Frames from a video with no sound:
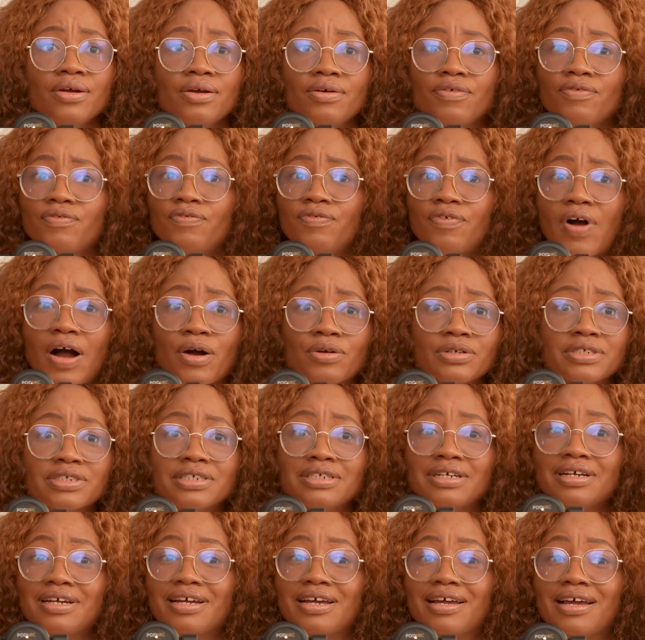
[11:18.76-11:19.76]
Found
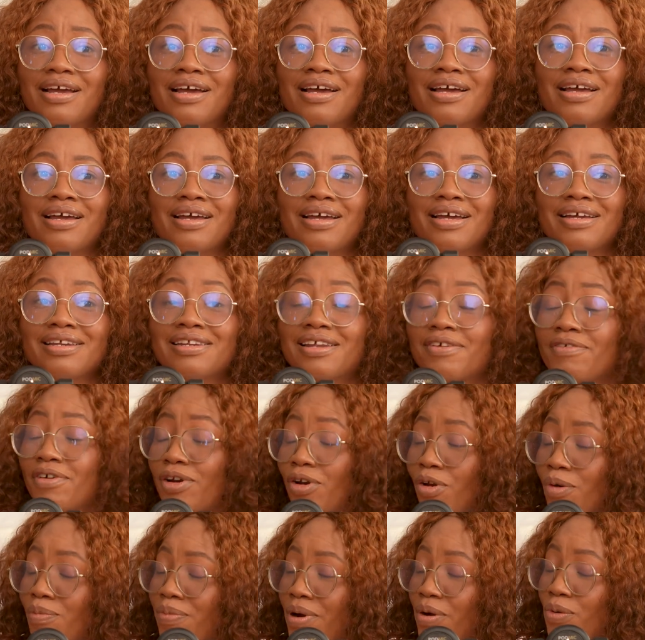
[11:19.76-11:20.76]
a
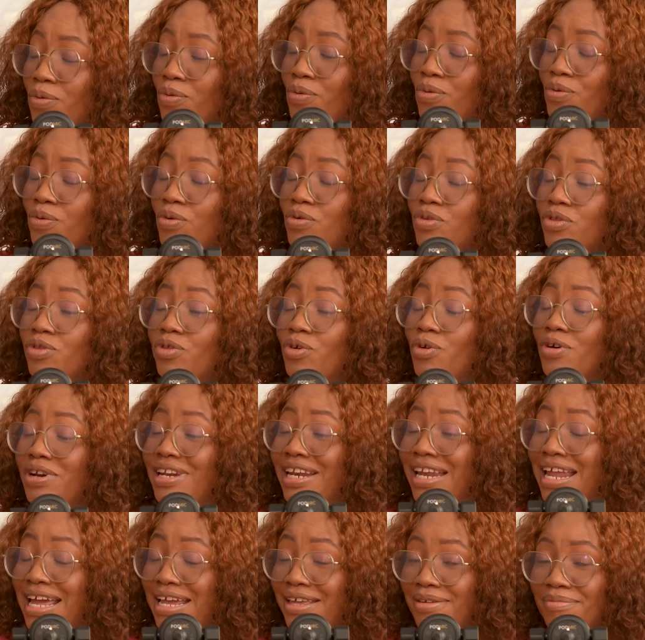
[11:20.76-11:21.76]
developer who thought
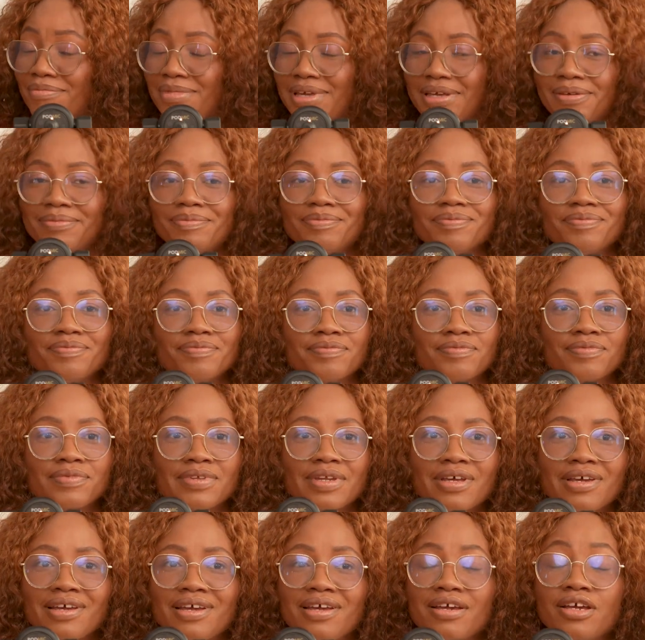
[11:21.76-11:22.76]
like me,
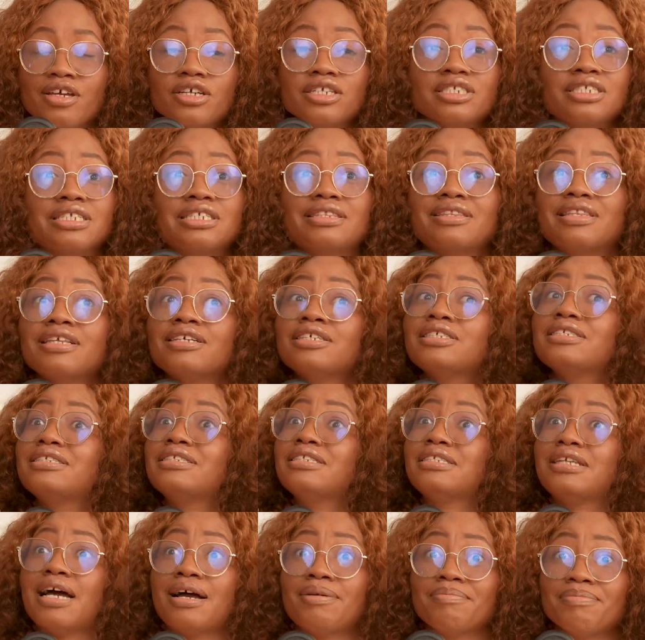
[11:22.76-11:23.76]
did this
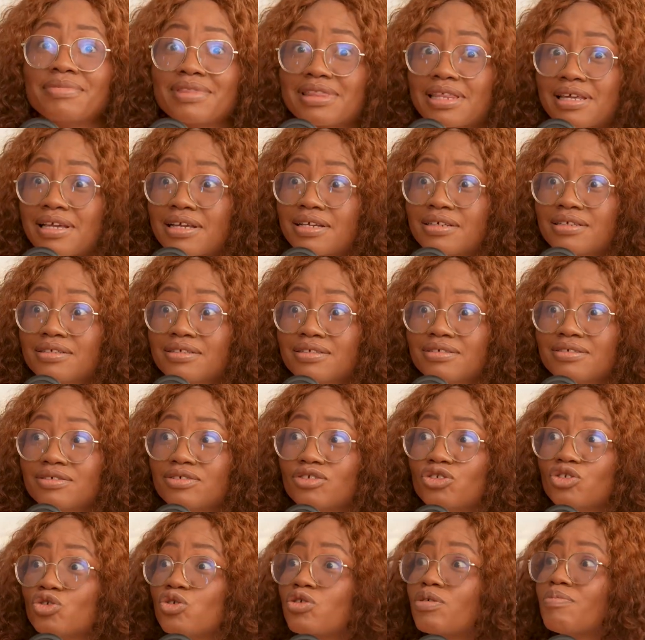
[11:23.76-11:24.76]
dumb thing,
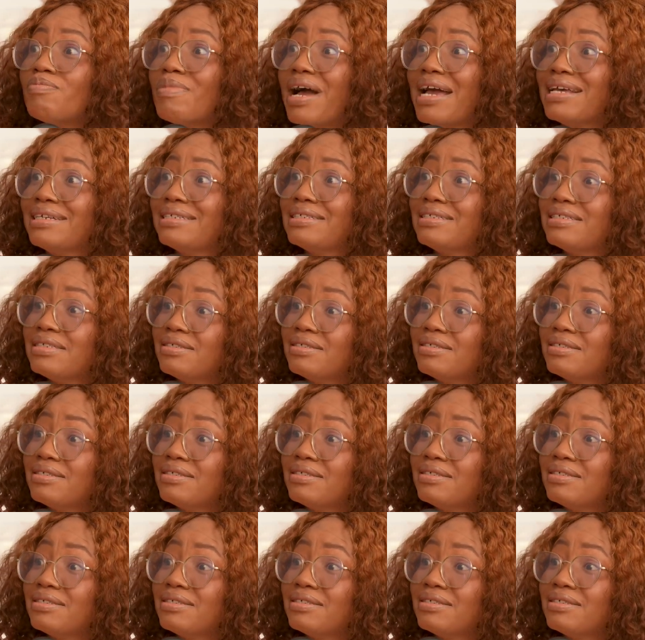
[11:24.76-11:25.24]
took my